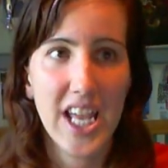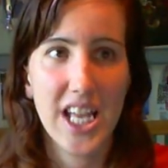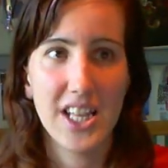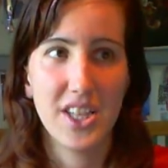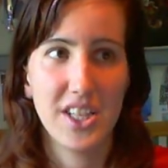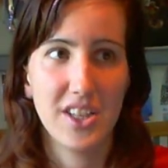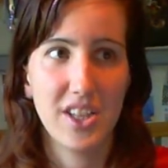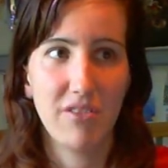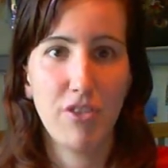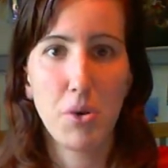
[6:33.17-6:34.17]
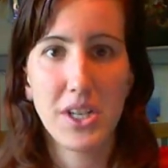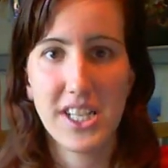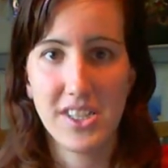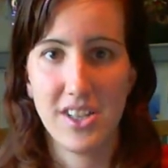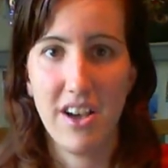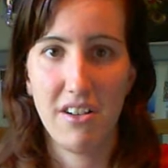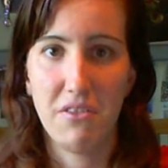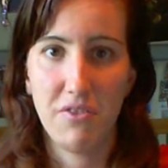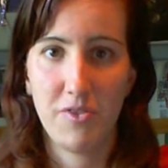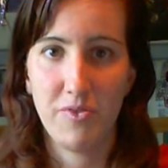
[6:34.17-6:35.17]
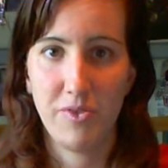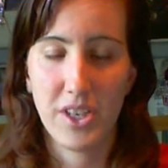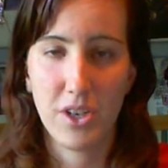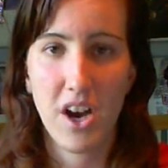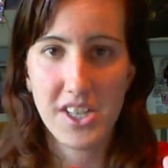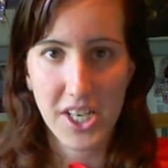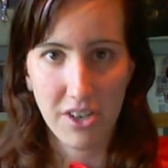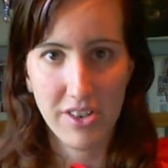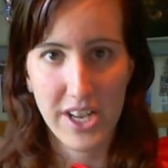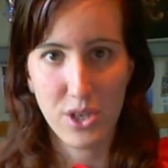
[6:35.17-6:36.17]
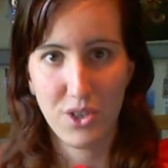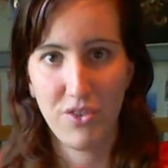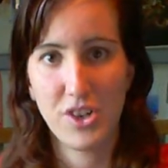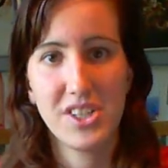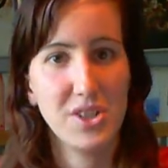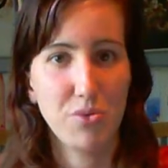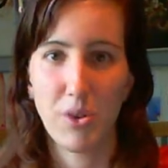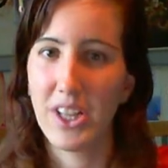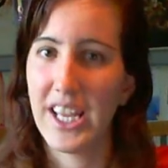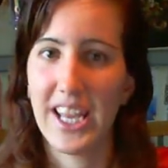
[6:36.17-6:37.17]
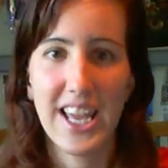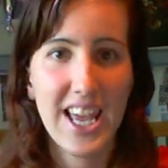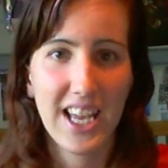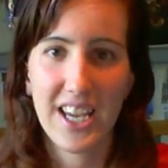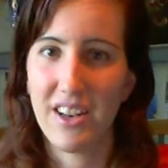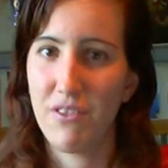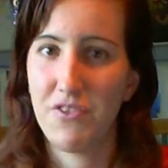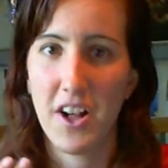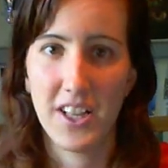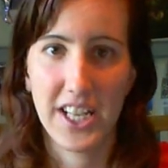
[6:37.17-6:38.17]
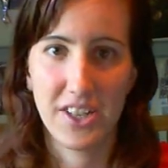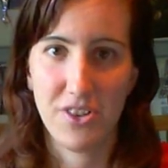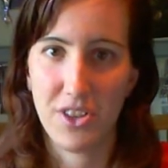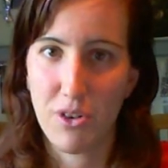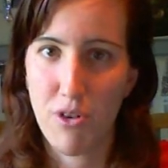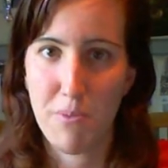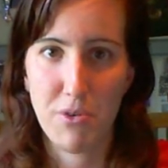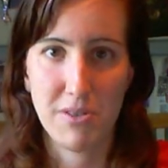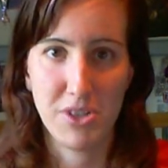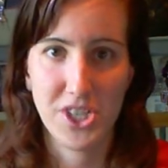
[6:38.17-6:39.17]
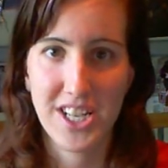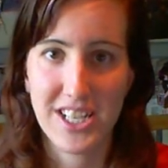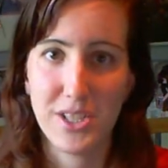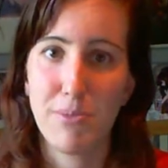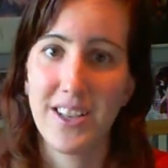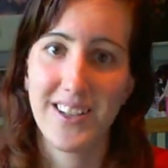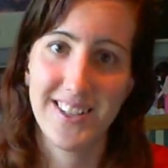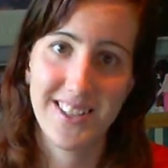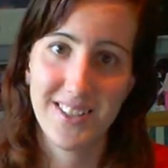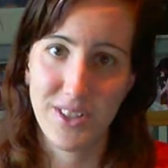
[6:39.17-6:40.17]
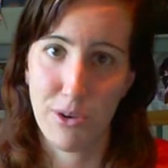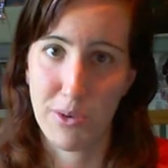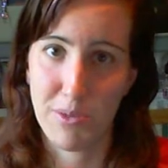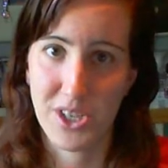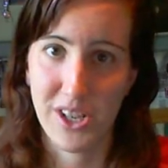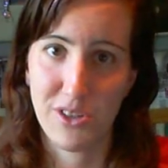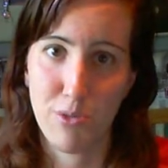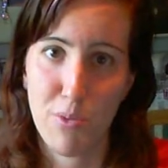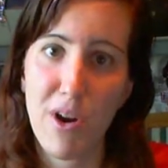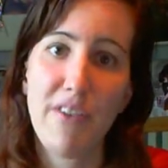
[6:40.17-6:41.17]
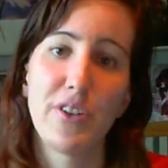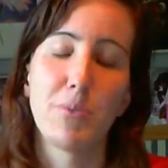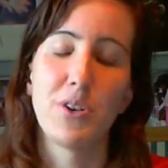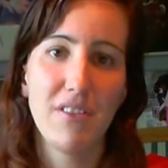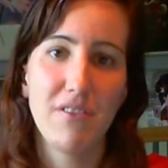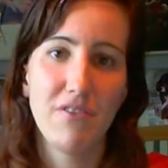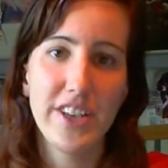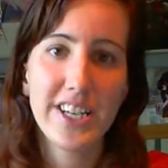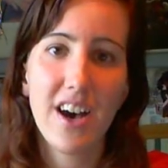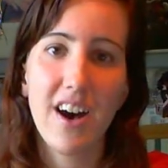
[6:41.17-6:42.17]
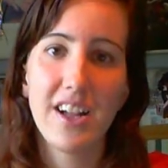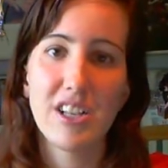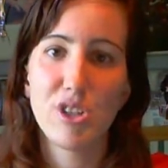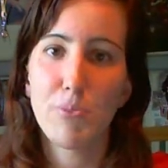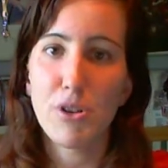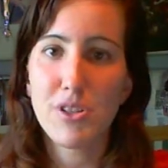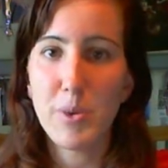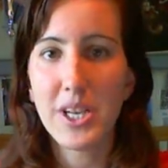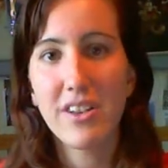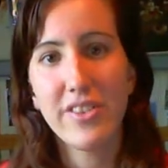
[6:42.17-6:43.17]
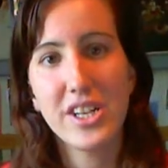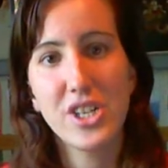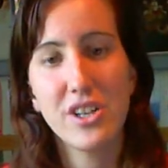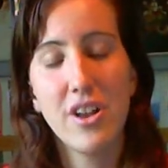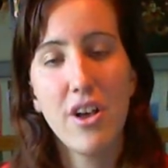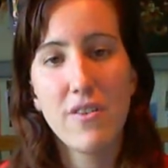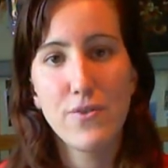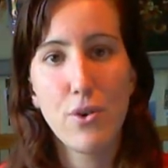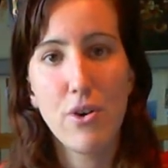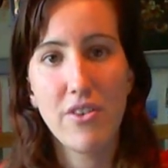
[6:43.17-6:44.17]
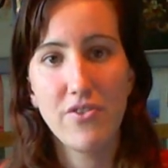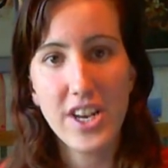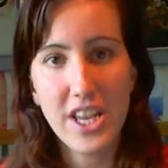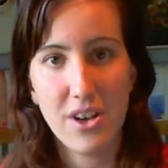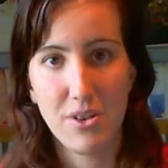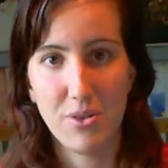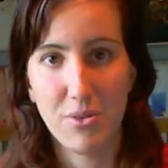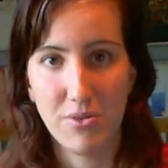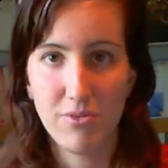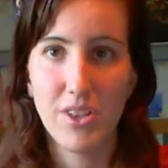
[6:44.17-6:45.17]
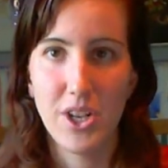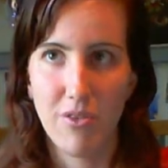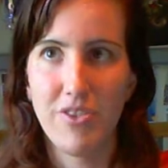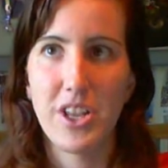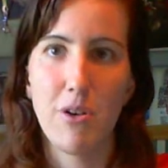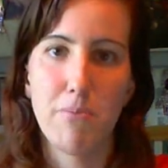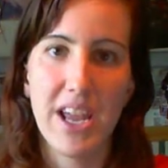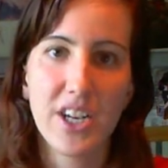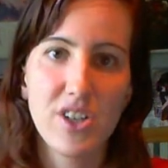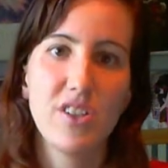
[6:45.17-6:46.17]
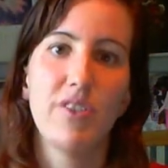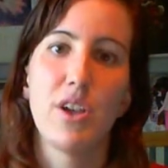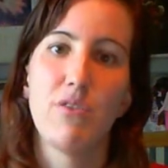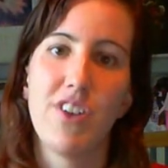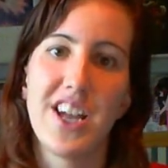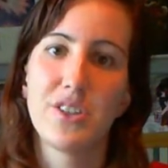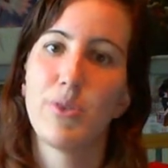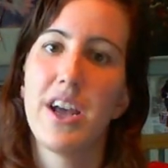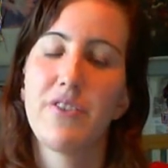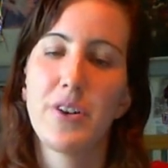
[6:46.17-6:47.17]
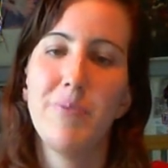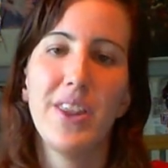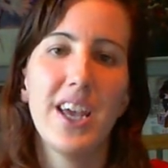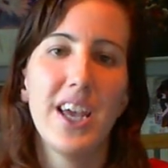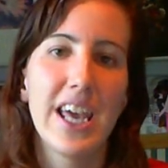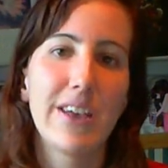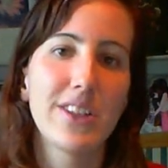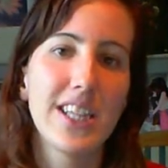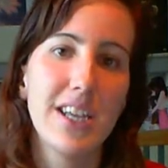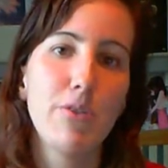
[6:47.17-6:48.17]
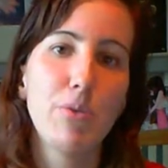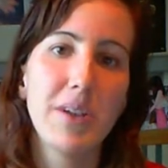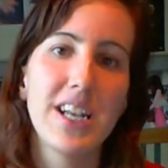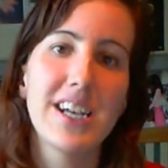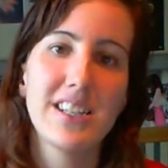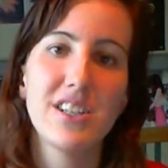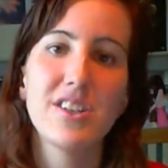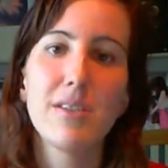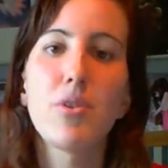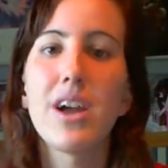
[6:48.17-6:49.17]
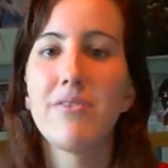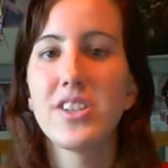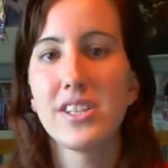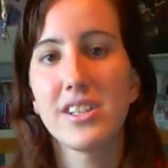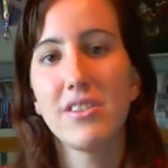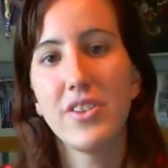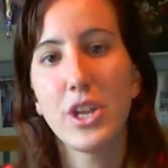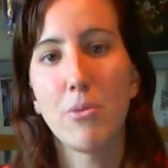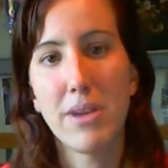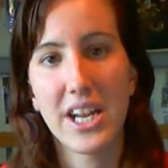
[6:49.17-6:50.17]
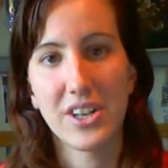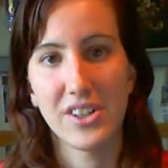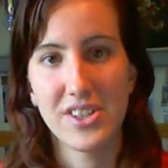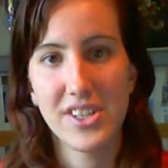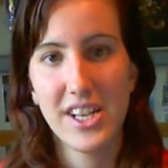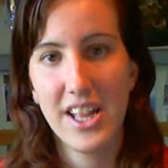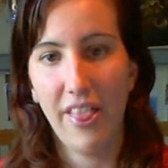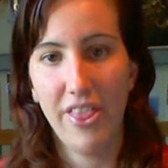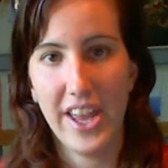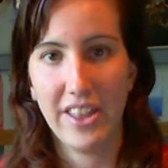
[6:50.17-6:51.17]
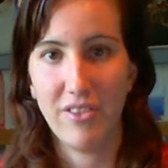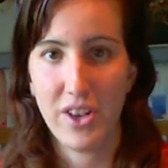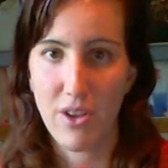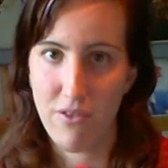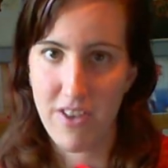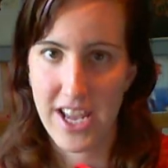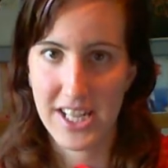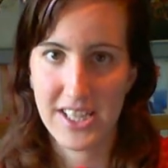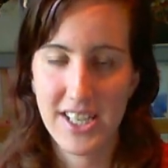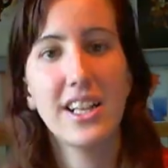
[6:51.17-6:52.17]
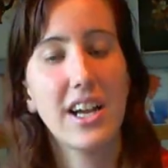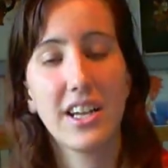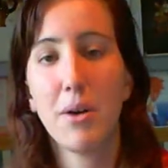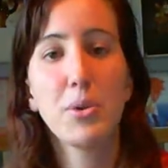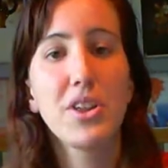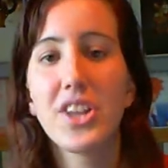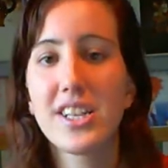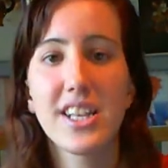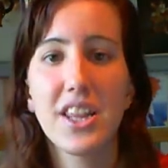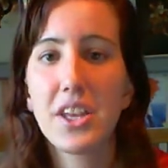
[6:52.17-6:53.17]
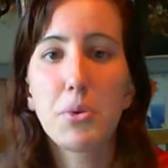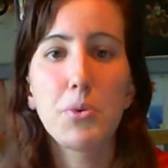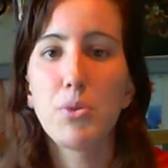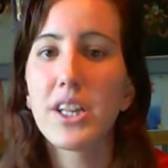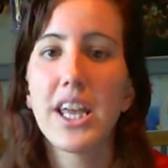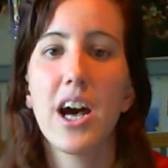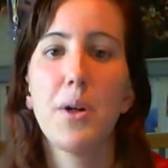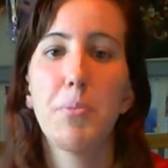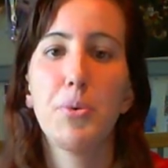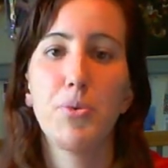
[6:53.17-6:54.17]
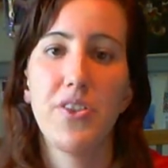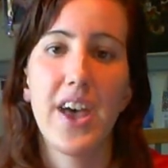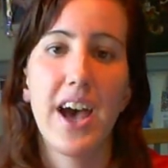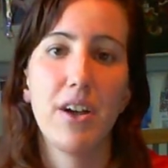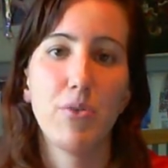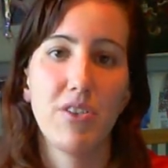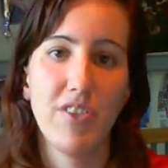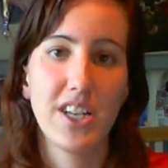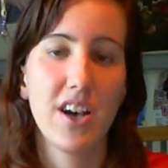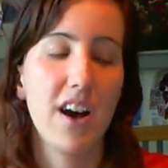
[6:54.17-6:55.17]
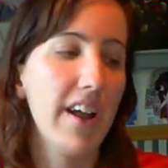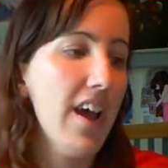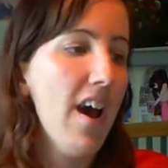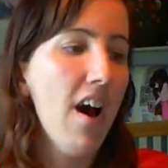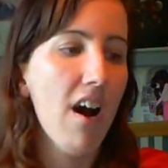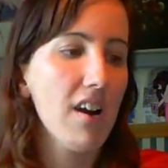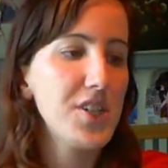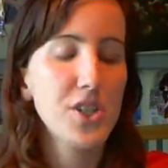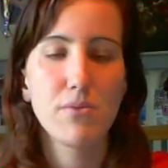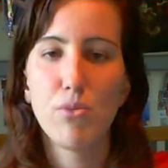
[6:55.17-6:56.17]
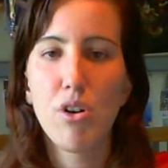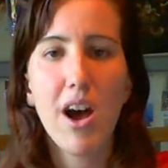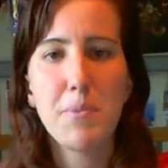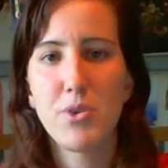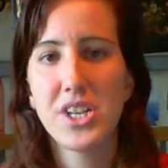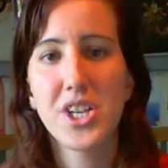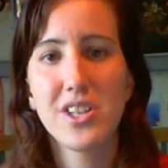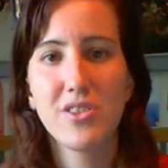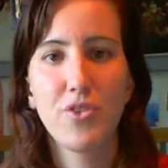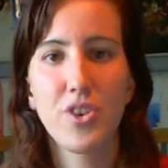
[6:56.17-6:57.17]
the focus of content creators first is really kind of falling under the corporate machines because corporate machines are more profitable. VidCon is supposed to be a convention for video, you know, video makers, video fans, or whatever. It would be nice to see more emphasis on the video makers than the video fans. A couple of things that I think would really help with that, with VidCon, are just more opportunities